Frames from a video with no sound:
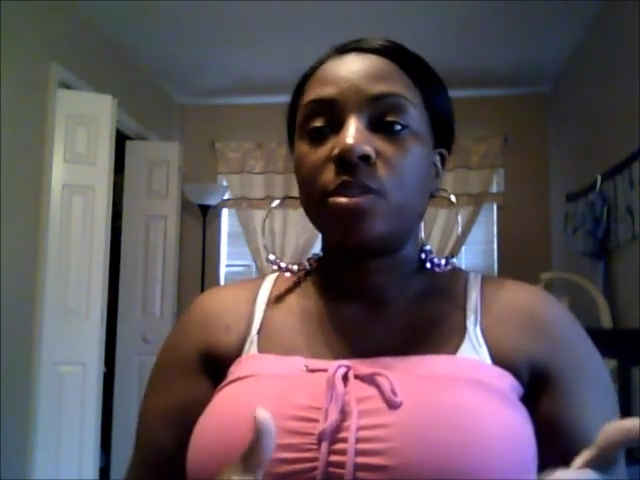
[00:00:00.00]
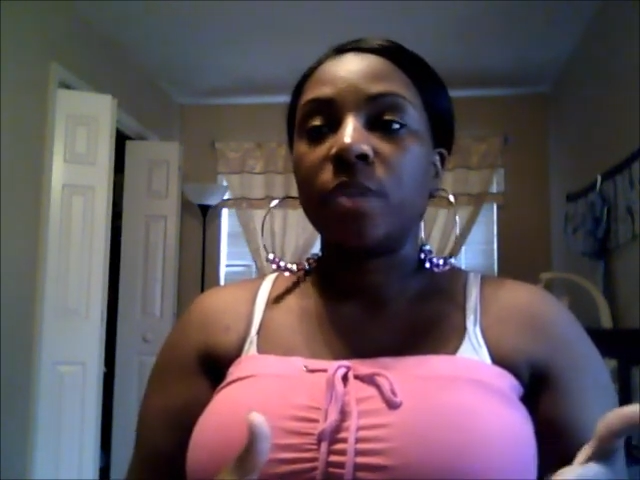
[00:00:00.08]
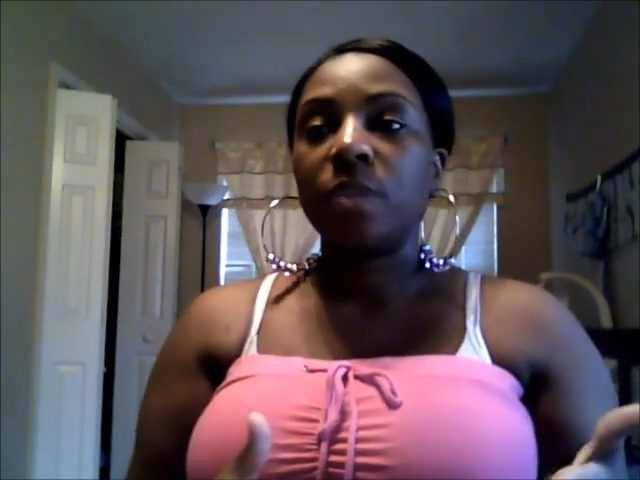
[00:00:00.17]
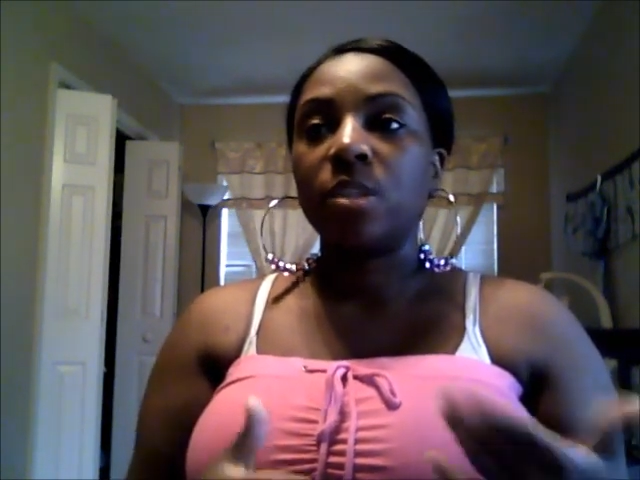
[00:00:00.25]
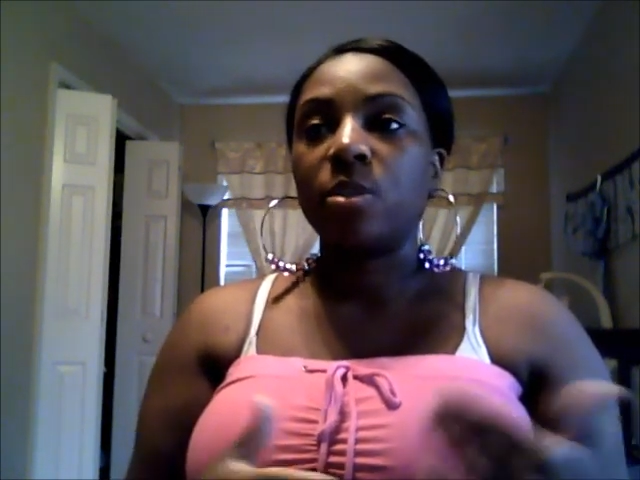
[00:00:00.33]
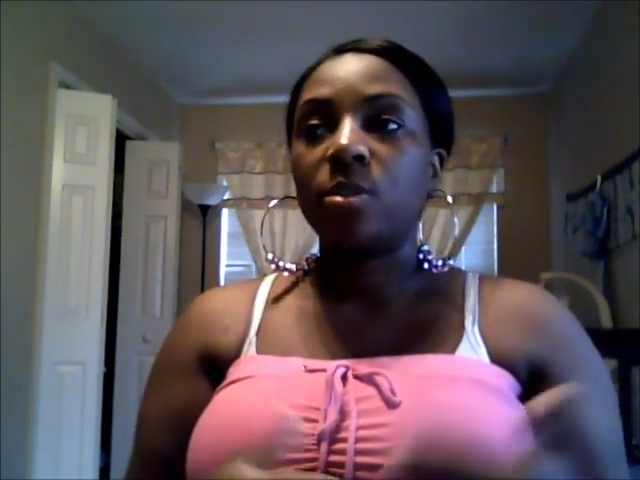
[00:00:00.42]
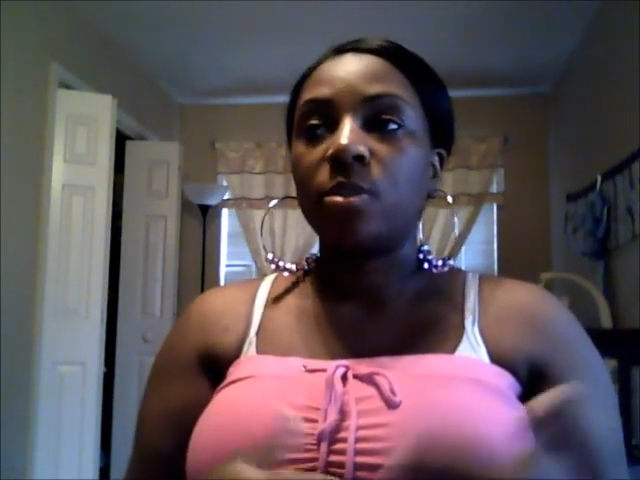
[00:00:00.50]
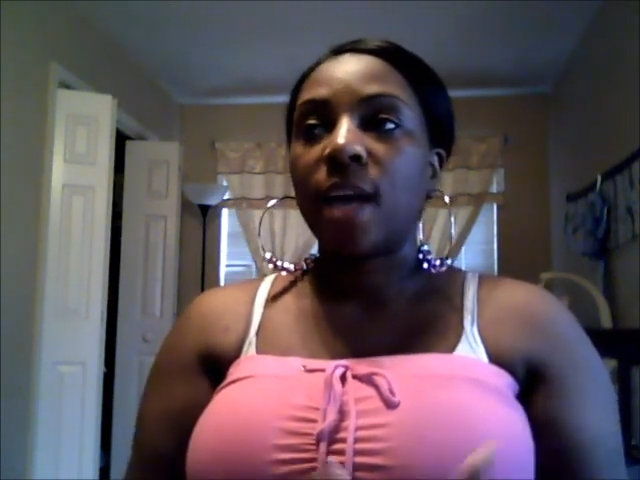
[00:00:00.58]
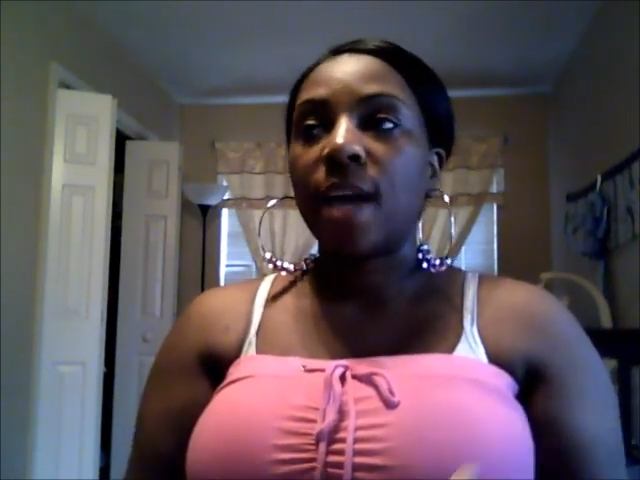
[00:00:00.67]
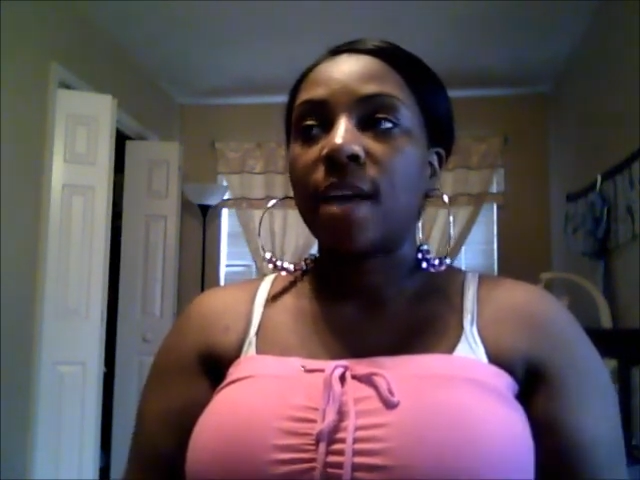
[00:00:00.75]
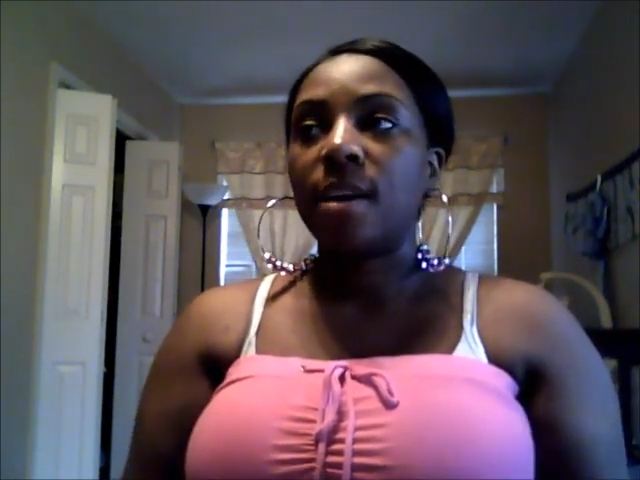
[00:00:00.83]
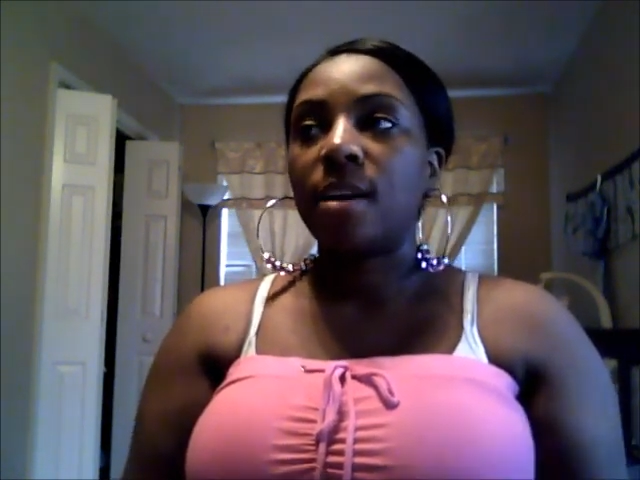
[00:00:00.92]
2 weeks old,
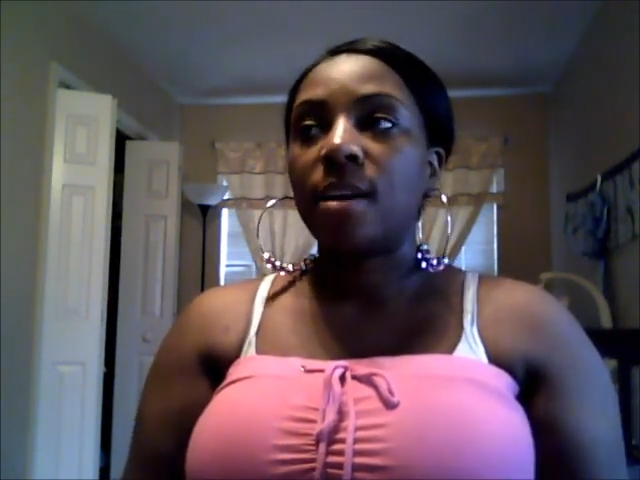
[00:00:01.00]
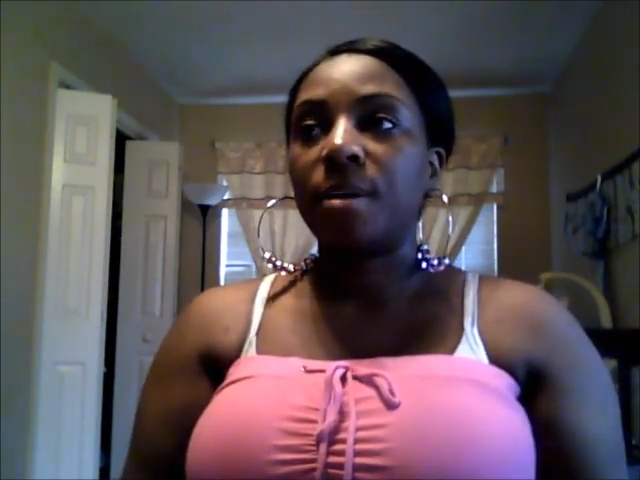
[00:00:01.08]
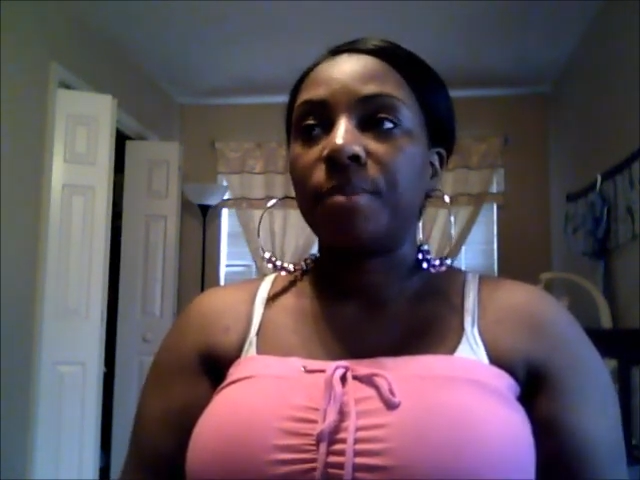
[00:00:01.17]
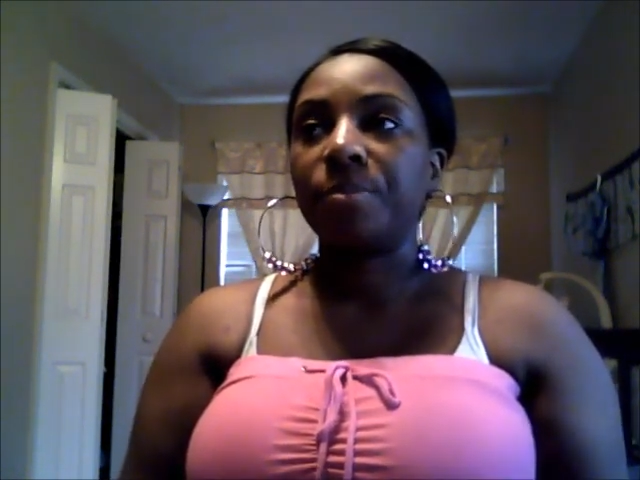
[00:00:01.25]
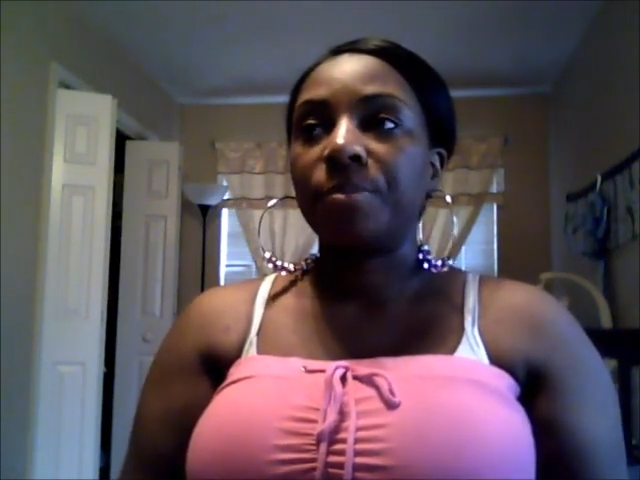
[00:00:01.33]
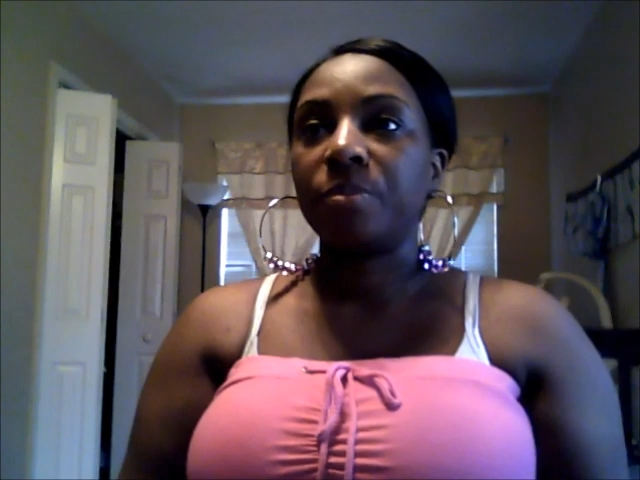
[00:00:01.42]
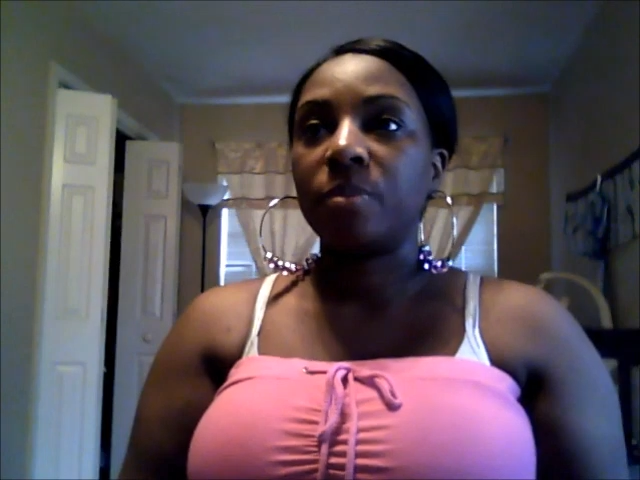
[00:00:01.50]
I